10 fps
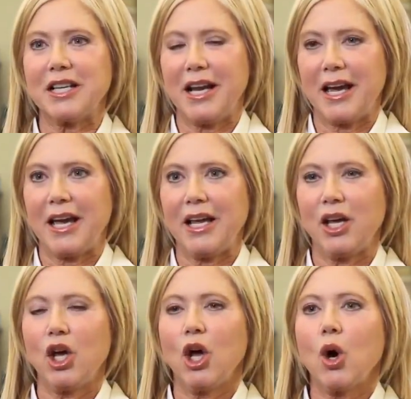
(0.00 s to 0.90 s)
today.
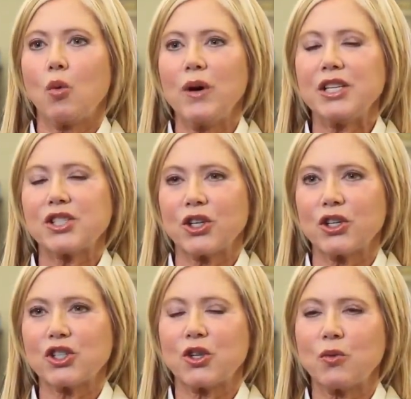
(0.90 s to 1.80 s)
We
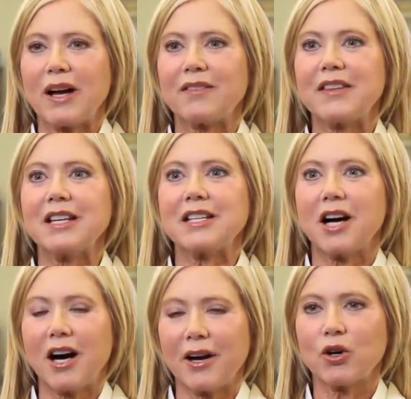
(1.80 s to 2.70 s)
search throughout the
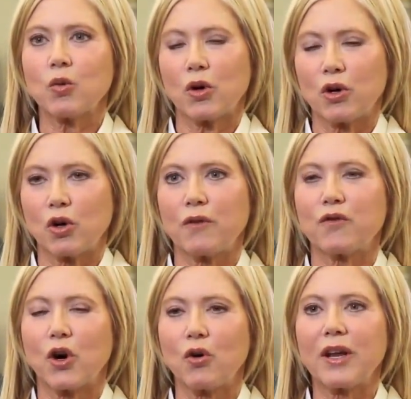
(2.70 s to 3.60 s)
entire world
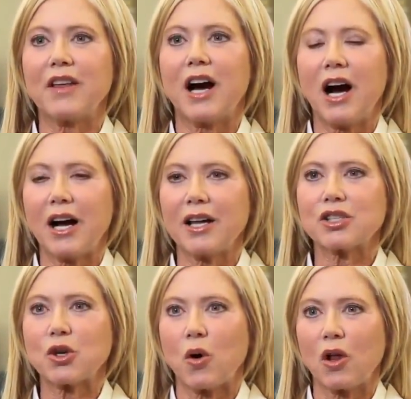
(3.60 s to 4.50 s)
for only the
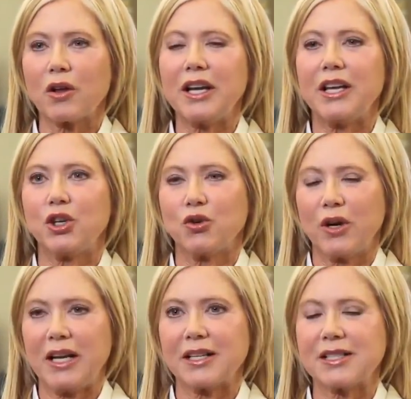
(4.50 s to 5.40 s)
highest quality
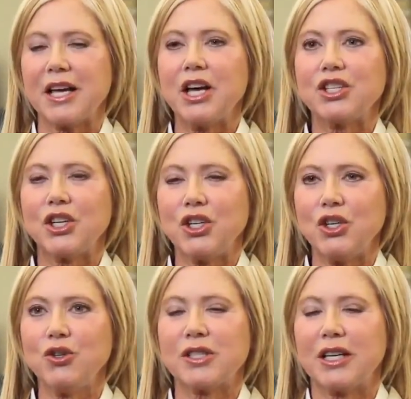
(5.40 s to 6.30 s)
ingredients to use